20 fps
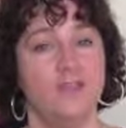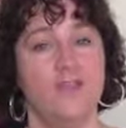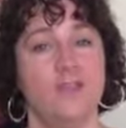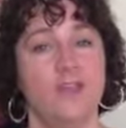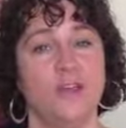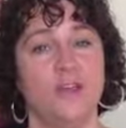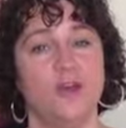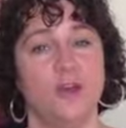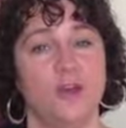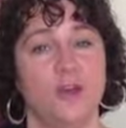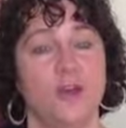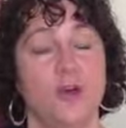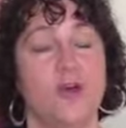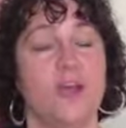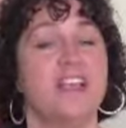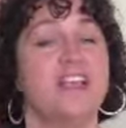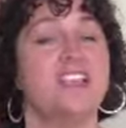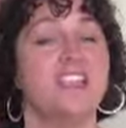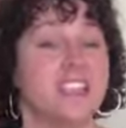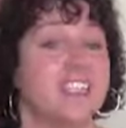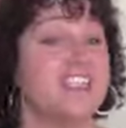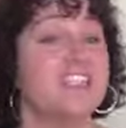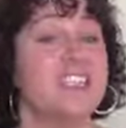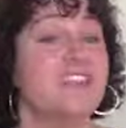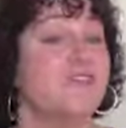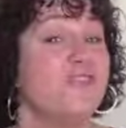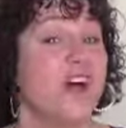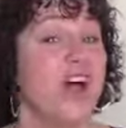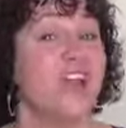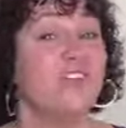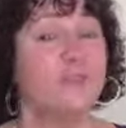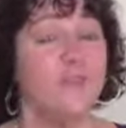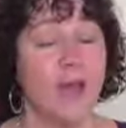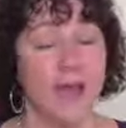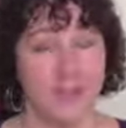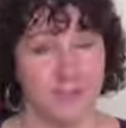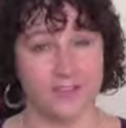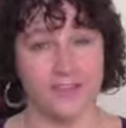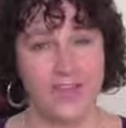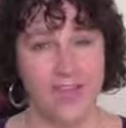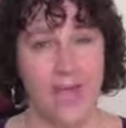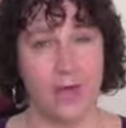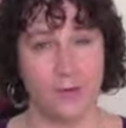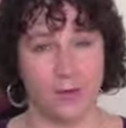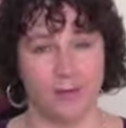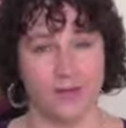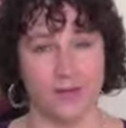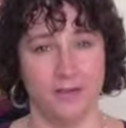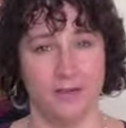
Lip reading: vehicle going 65 miles an hour